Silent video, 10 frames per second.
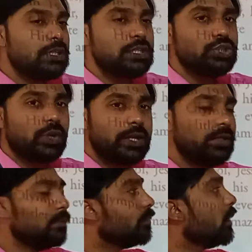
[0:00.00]
he joined,
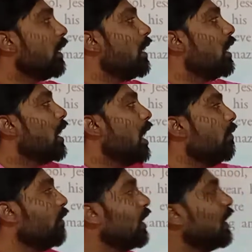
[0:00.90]
and
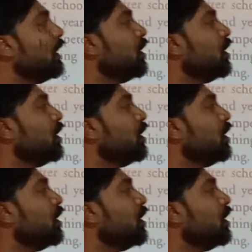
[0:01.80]
when he